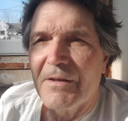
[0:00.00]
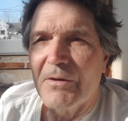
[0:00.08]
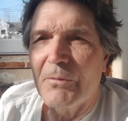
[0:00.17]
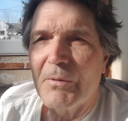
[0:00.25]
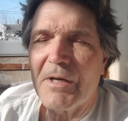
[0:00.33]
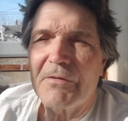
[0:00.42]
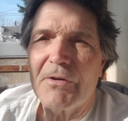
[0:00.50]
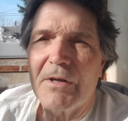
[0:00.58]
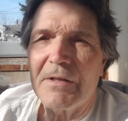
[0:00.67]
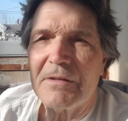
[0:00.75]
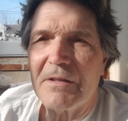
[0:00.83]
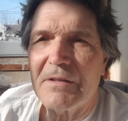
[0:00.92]
whatever
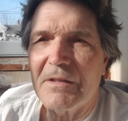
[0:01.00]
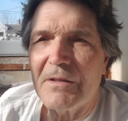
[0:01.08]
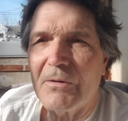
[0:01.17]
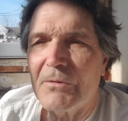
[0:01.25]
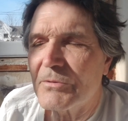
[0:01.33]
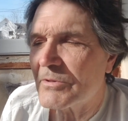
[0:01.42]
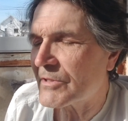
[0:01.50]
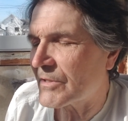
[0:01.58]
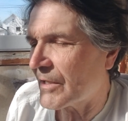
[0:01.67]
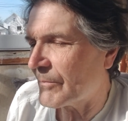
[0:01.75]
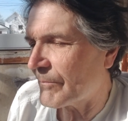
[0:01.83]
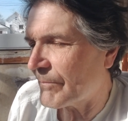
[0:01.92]
entity owns
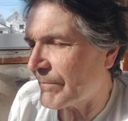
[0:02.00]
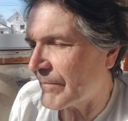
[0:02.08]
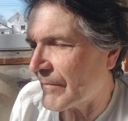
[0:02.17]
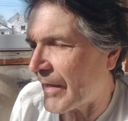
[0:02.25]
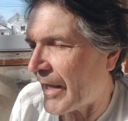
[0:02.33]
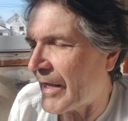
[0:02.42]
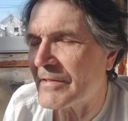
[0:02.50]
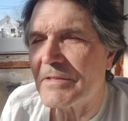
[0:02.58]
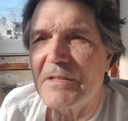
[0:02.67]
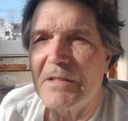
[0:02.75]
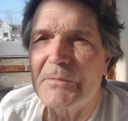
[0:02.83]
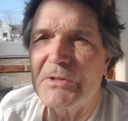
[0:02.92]
them has
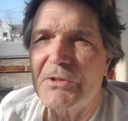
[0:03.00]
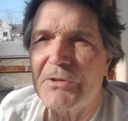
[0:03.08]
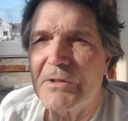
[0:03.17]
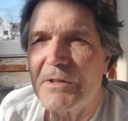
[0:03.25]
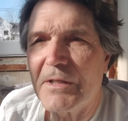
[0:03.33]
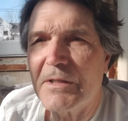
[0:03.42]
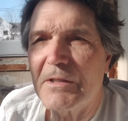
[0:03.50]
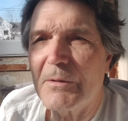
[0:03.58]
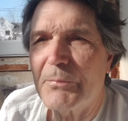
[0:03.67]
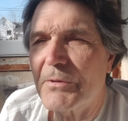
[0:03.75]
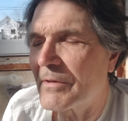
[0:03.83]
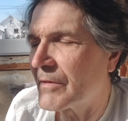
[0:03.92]
them and you're going to end
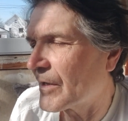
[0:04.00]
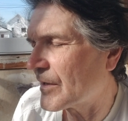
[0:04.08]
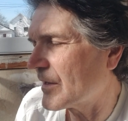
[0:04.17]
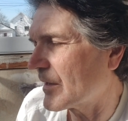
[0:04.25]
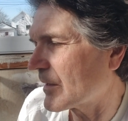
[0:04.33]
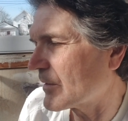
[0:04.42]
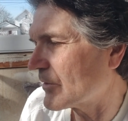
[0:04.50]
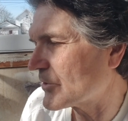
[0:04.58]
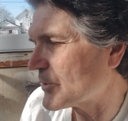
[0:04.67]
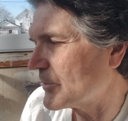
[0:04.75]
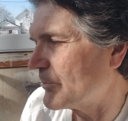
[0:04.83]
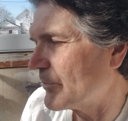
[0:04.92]
up with nothing. And
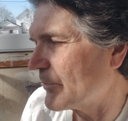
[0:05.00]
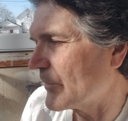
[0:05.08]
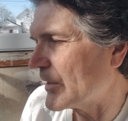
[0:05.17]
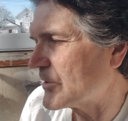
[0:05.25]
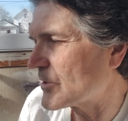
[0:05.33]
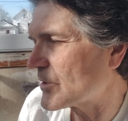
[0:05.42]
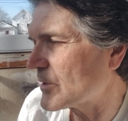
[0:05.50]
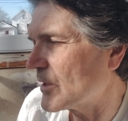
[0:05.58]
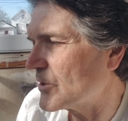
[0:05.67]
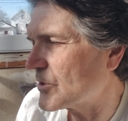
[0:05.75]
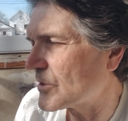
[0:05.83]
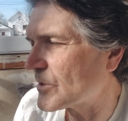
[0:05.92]
there's
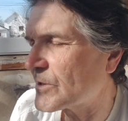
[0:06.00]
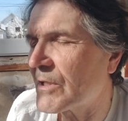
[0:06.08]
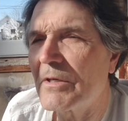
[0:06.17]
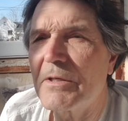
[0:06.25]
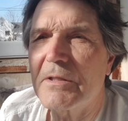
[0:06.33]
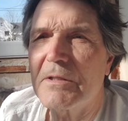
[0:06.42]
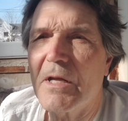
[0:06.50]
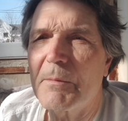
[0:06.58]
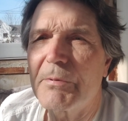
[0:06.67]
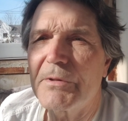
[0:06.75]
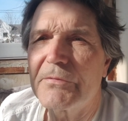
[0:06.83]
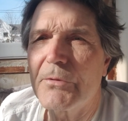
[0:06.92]
legislation starting and I
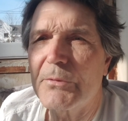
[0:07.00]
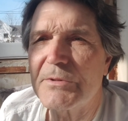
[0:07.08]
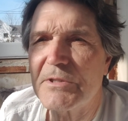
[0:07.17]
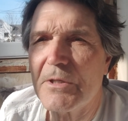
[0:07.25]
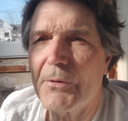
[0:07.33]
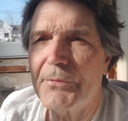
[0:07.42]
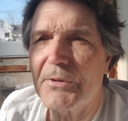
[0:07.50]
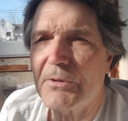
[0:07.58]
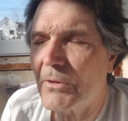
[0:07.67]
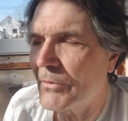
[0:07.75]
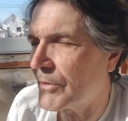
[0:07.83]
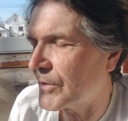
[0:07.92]
believe it was South
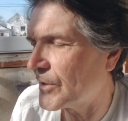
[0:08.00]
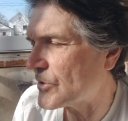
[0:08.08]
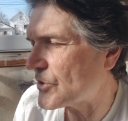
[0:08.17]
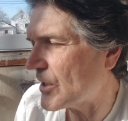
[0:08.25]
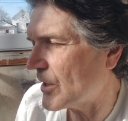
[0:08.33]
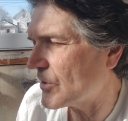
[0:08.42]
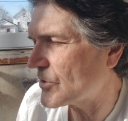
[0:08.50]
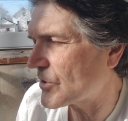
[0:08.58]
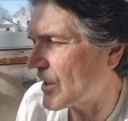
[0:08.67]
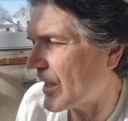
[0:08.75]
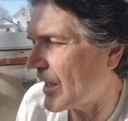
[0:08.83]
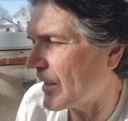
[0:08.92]
Dakota to change
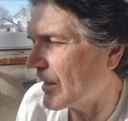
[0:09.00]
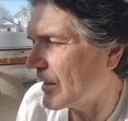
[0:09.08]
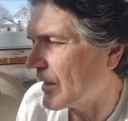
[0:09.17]
that.